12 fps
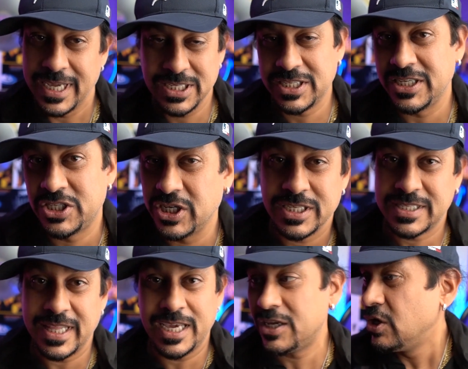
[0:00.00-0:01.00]
Is it
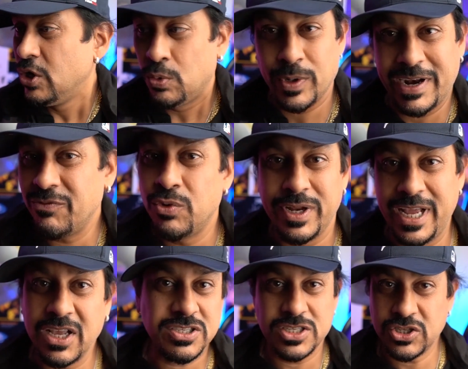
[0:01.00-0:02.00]
just like what everyone
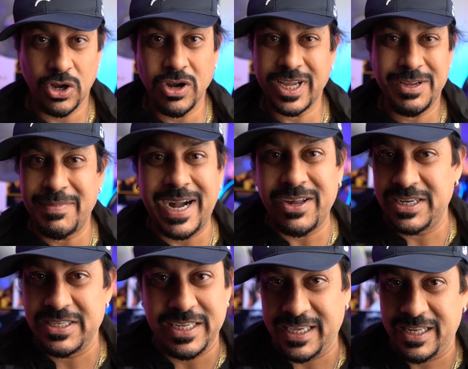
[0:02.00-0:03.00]
else is talking about
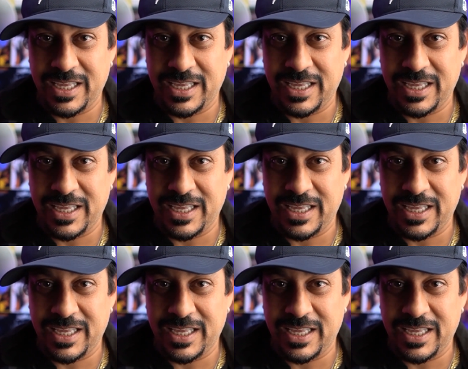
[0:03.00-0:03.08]
on